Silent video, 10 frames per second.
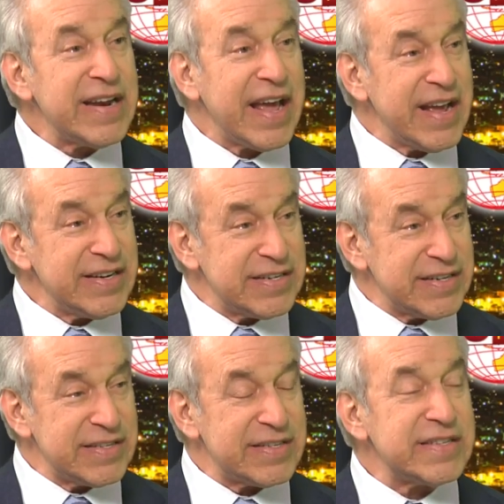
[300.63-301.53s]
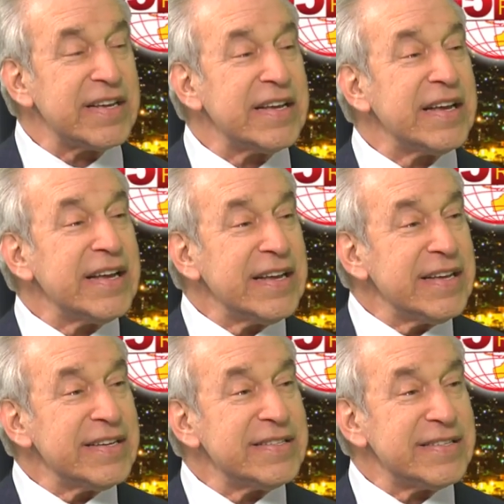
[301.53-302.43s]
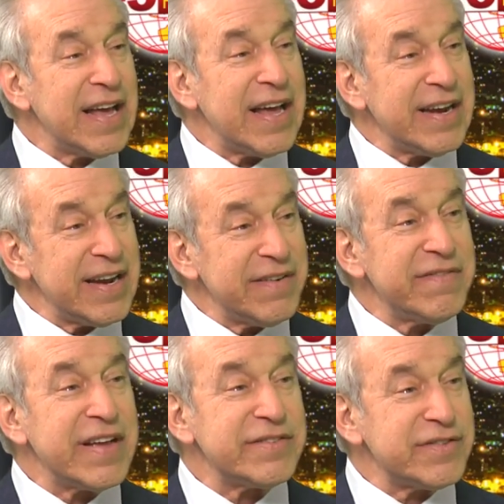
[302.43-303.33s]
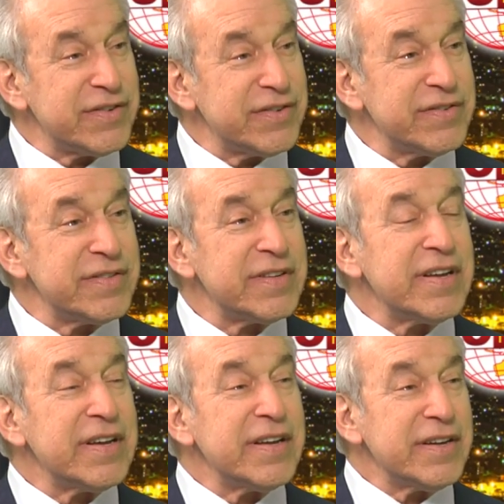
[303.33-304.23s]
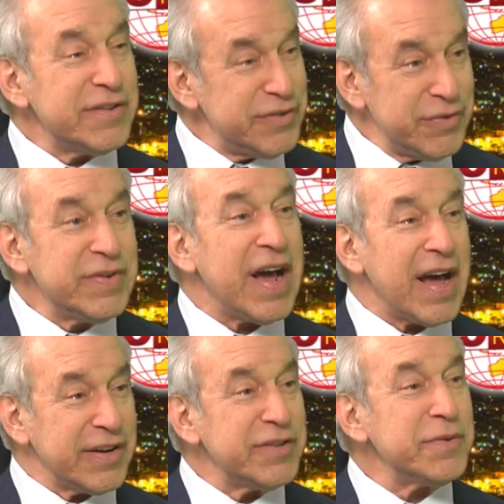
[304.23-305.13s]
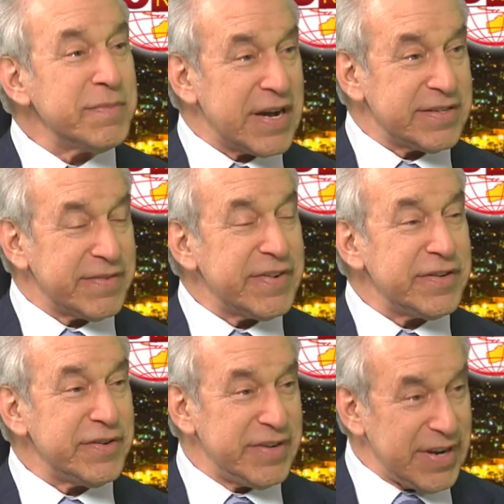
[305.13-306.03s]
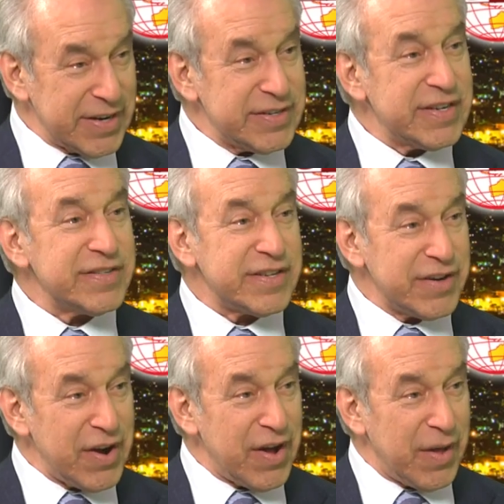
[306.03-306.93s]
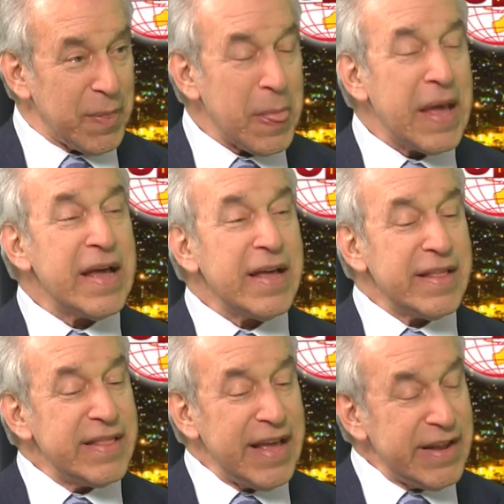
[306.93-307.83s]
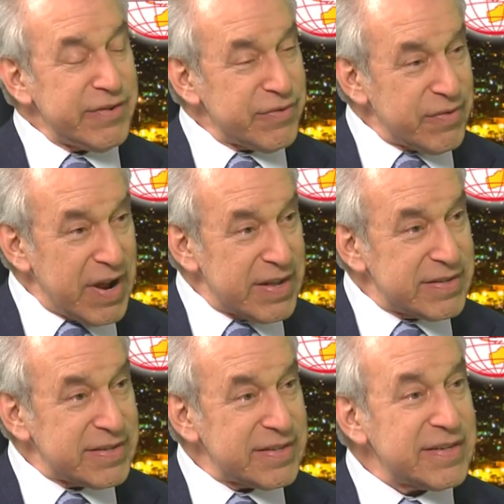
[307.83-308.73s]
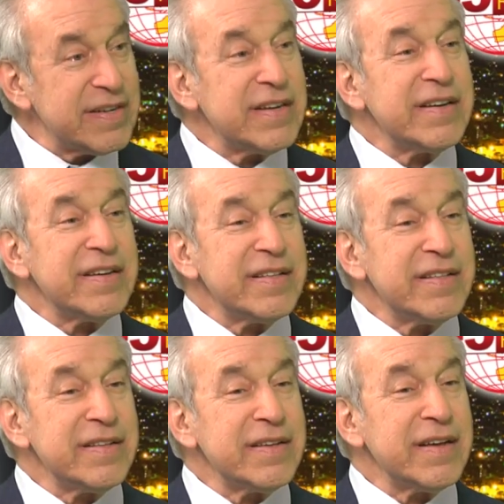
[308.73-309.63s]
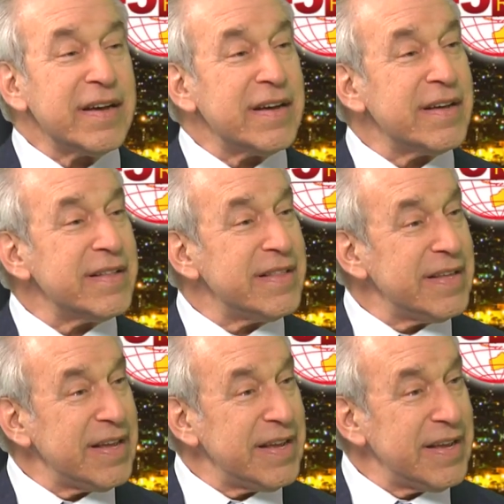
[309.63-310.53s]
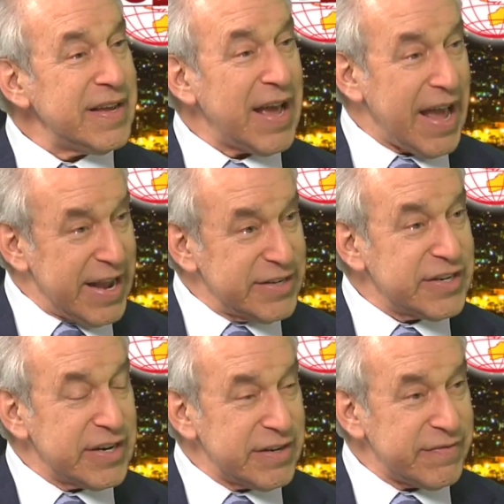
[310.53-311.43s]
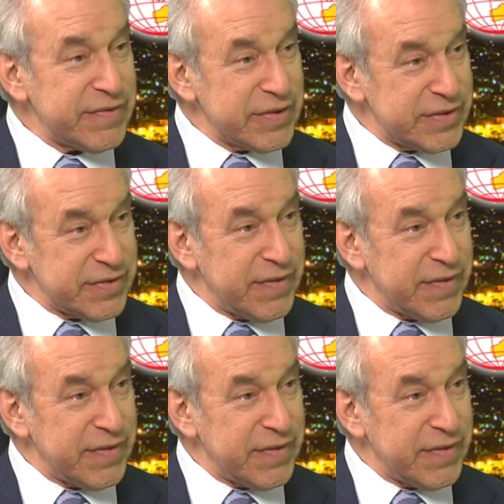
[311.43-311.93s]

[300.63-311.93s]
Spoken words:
agents, is that investors do not do much of a due diligence at all. They trust the agent, first of